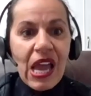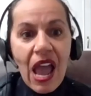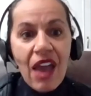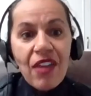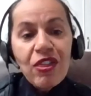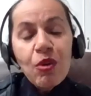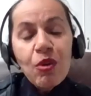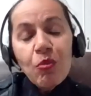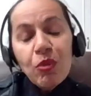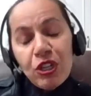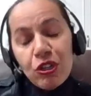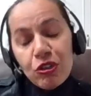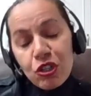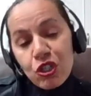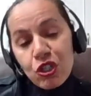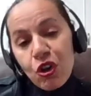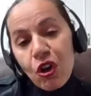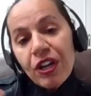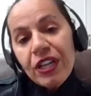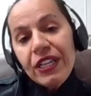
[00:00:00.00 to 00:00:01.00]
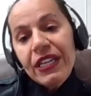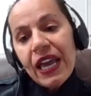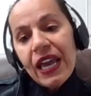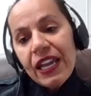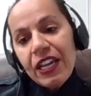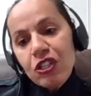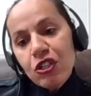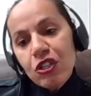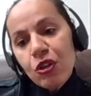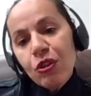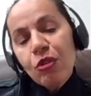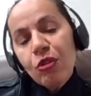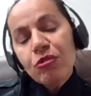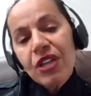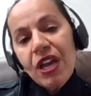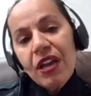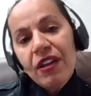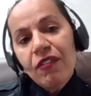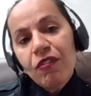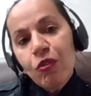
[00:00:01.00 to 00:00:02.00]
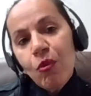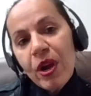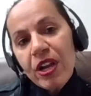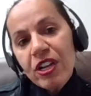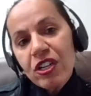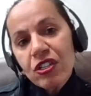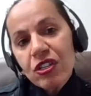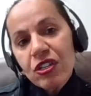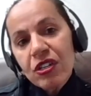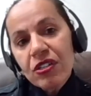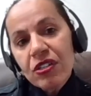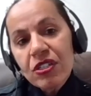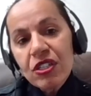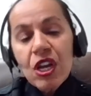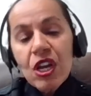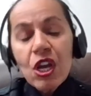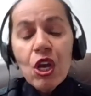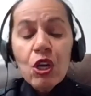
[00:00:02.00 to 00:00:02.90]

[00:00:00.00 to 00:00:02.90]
And then when you start getting to those kind of questions,